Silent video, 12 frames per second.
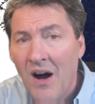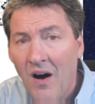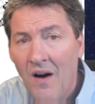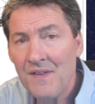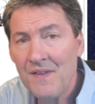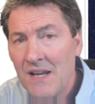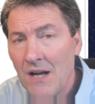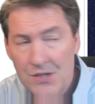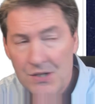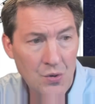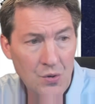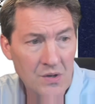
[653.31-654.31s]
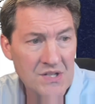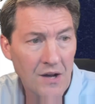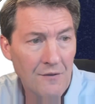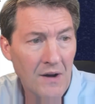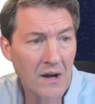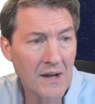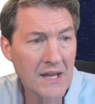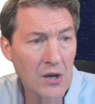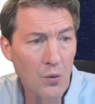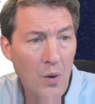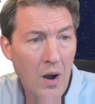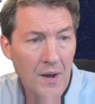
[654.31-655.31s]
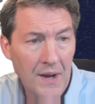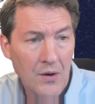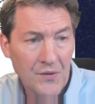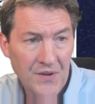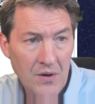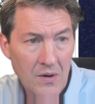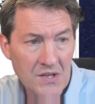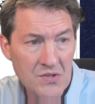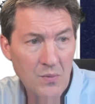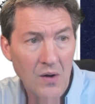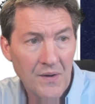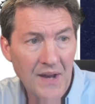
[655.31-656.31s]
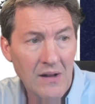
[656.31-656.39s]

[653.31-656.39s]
on the shores of Huron out there as well.